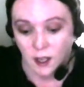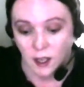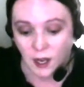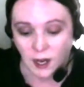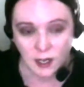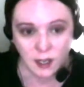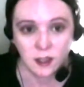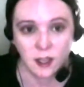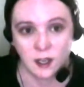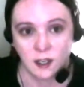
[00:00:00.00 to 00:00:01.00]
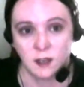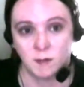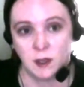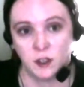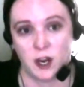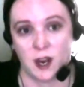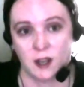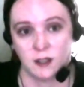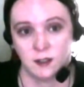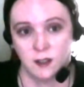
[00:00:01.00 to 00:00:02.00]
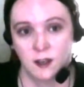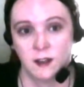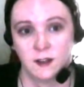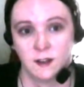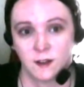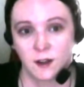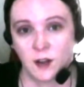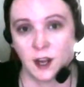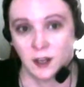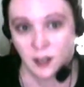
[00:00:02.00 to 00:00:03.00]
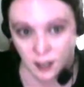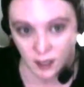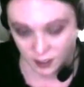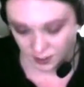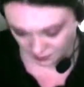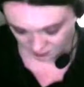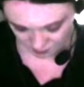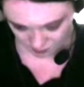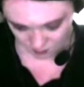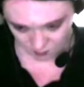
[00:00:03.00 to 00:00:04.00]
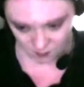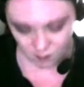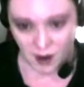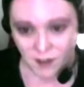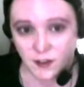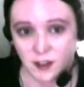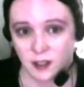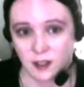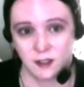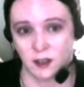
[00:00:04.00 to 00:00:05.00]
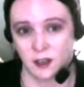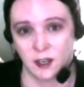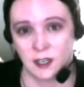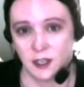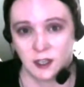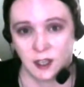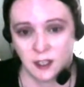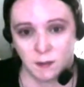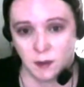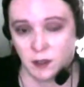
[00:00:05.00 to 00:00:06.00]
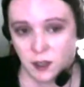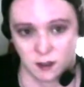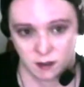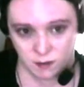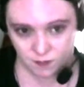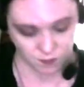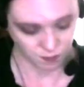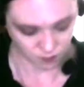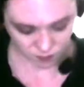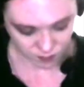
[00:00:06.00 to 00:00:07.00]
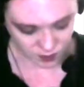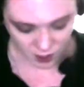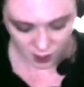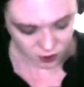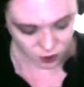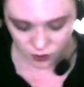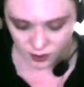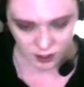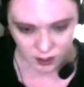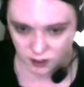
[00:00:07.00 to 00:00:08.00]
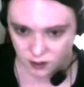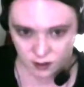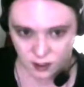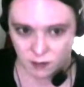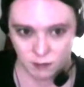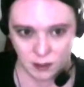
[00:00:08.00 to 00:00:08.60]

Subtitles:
anything can be jazz. Okay, my feeling is that anything can be jazz. Country can be